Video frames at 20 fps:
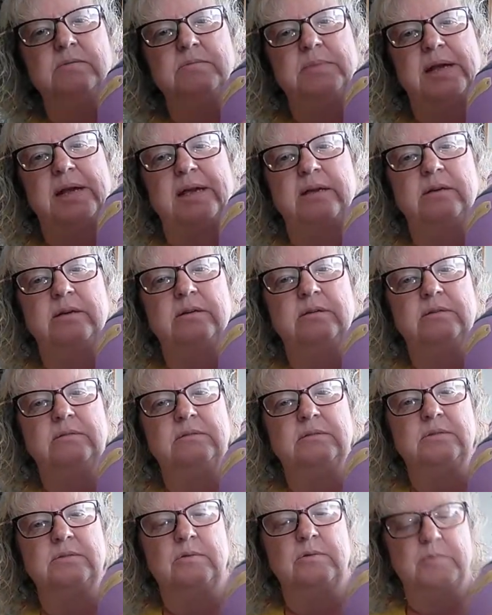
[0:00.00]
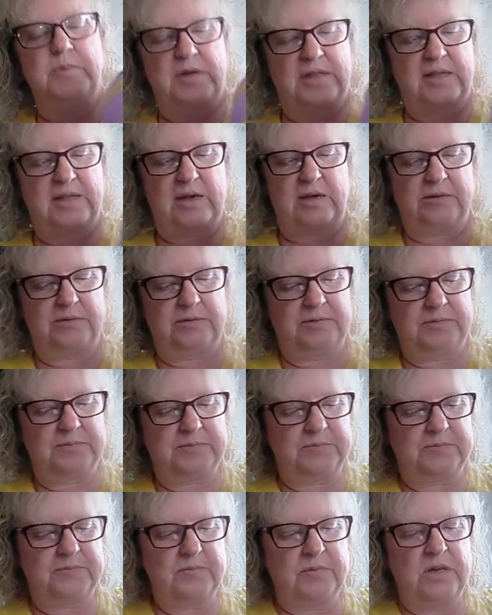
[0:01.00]
blank. So I'm going to put it there.
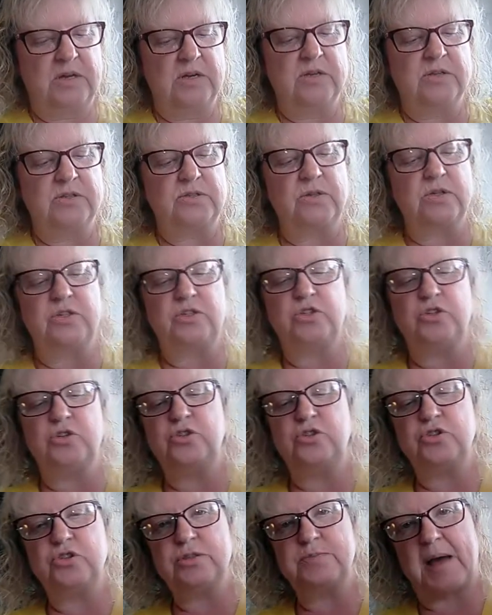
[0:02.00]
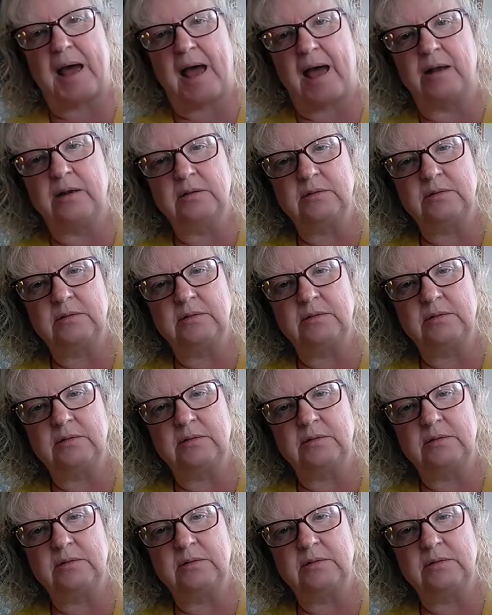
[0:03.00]
So you choose your spot.